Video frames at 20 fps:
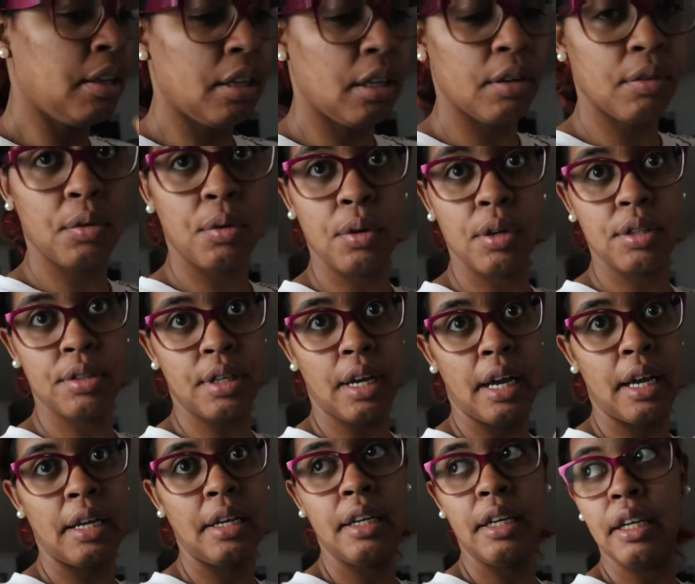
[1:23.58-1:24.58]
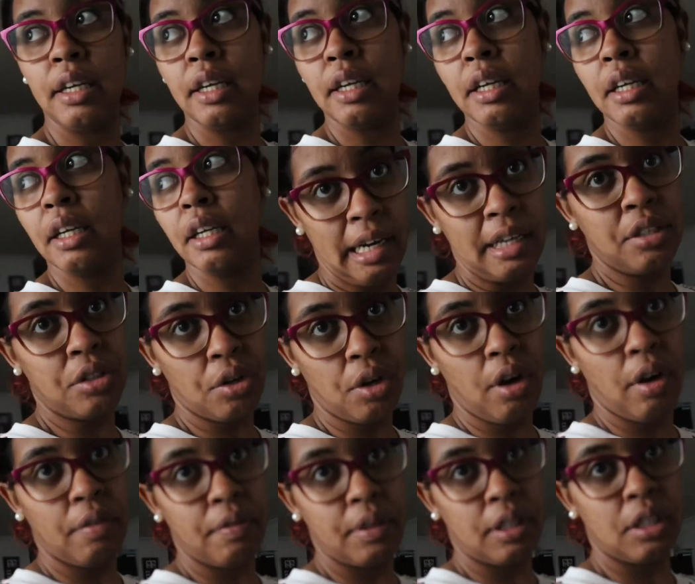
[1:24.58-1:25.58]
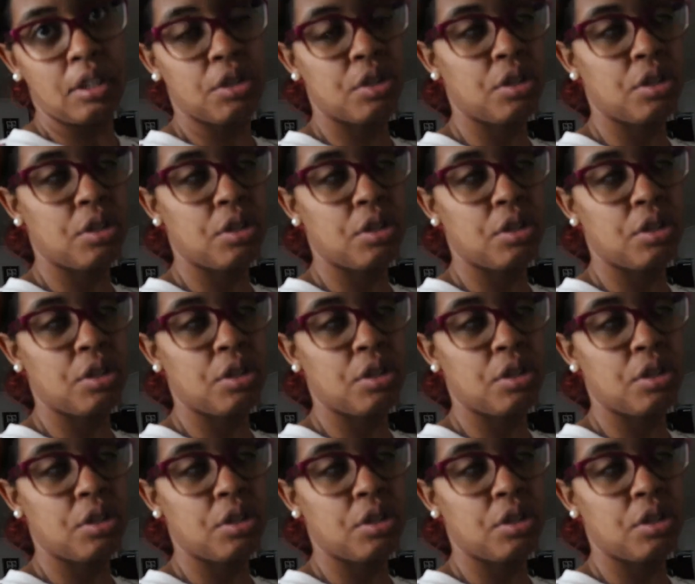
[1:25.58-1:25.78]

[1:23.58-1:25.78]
and then of course I need iced coffee